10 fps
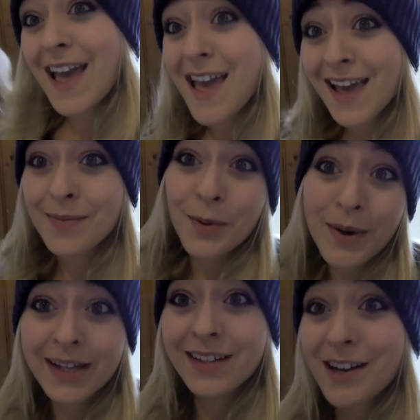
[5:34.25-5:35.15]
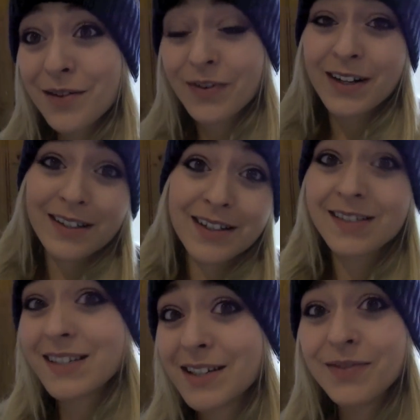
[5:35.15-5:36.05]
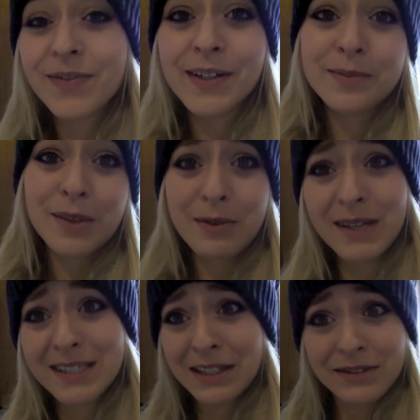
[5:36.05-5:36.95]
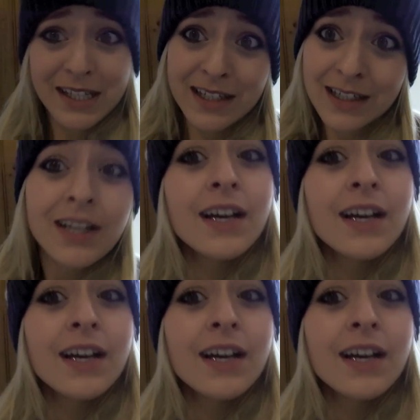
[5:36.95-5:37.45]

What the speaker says: hey, I'm the weird girlfriend that's going to film you eating your dinner.